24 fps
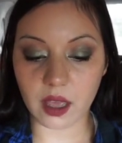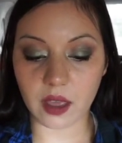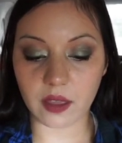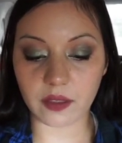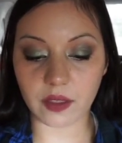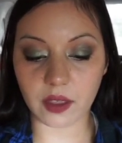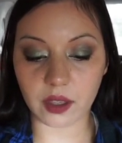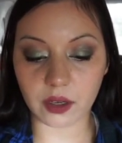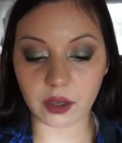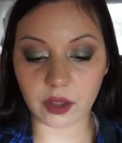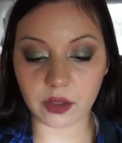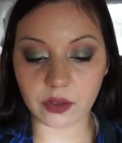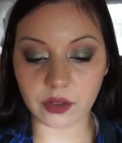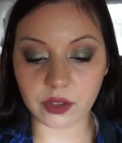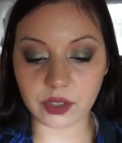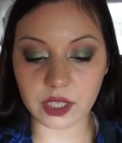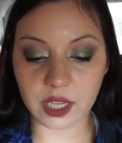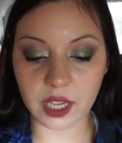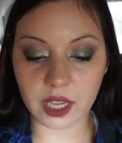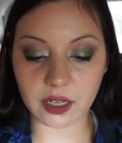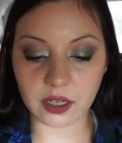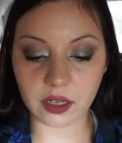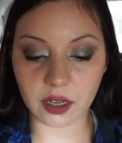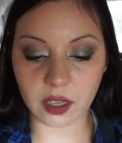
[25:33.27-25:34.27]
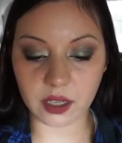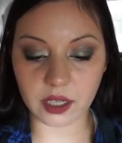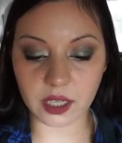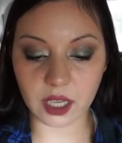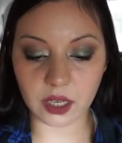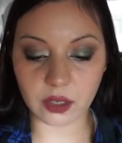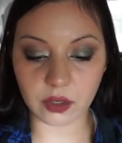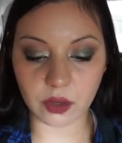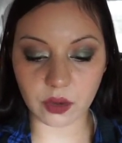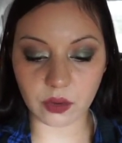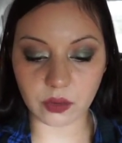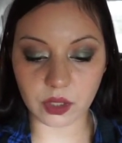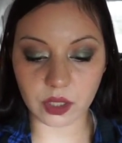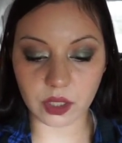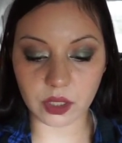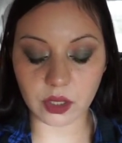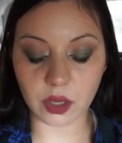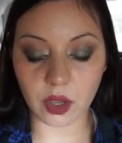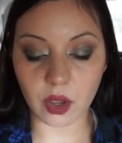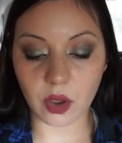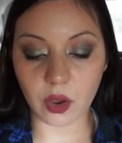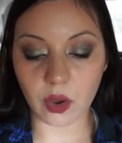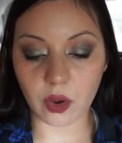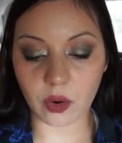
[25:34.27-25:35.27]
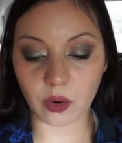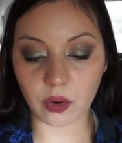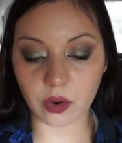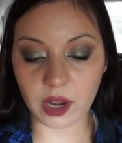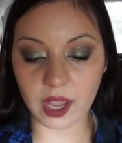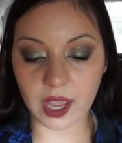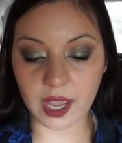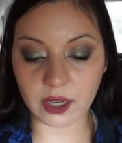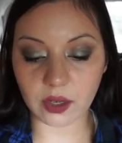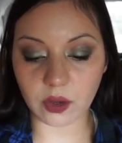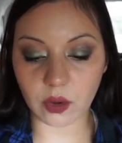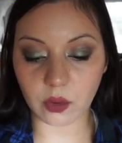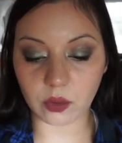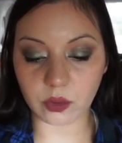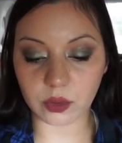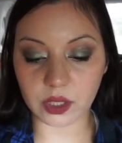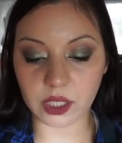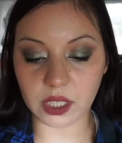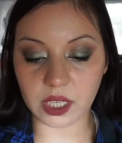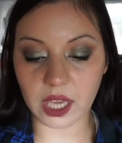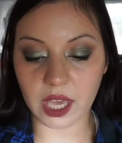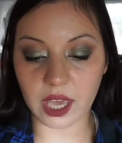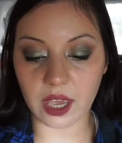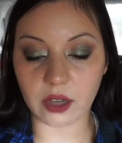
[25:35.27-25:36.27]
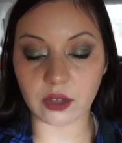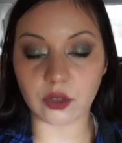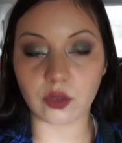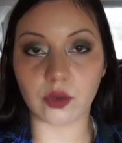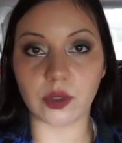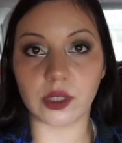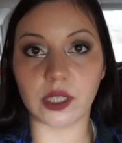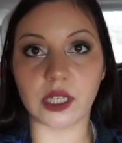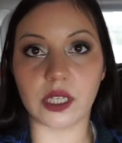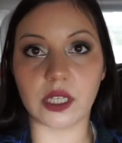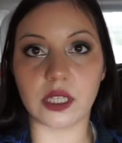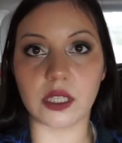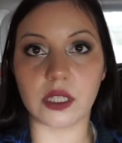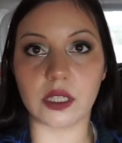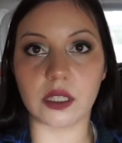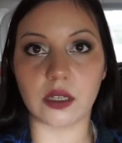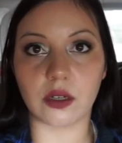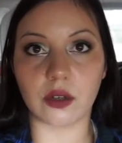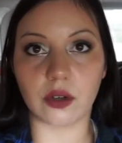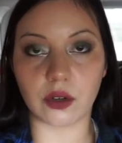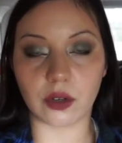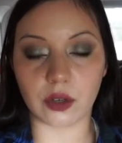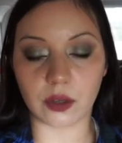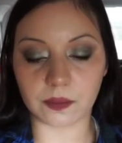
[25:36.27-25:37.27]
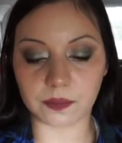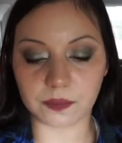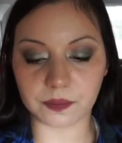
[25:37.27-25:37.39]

that others had not yet noted or had only casually considered.